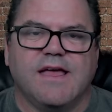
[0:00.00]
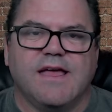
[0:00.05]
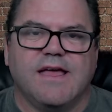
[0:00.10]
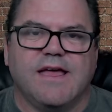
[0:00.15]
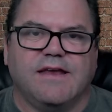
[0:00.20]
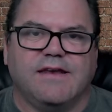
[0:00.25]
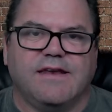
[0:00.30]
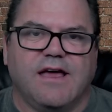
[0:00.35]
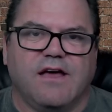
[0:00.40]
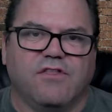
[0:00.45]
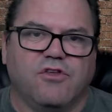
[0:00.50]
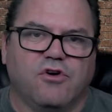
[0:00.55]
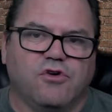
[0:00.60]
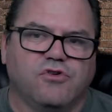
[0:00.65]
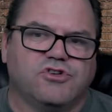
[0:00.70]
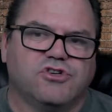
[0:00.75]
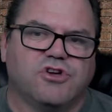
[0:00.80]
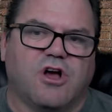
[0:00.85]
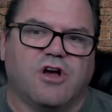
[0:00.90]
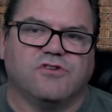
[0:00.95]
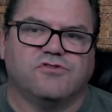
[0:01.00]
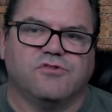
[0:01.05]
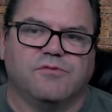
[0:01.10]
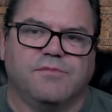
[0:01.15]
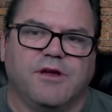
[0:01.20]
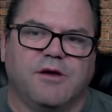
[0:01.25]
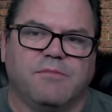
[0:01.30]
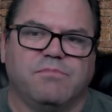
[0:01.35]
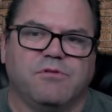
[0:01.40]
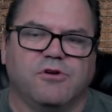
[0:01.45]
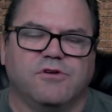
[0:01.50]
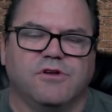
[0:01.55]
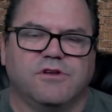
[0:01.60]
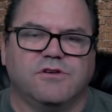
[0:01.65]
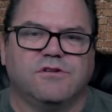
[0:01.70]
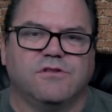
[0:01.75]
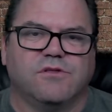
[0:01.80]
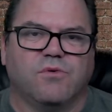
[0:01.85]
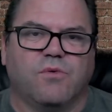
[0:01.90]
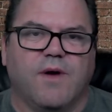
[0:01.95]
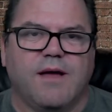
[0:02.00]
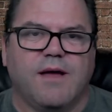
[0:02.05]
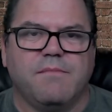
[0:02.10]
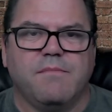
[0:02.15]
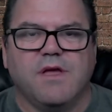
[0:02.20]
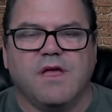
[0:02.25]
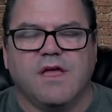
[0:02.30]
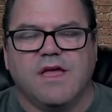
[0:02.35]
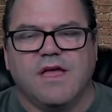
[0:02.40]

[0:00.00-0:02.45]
And now those shocks will be uploaded to the web,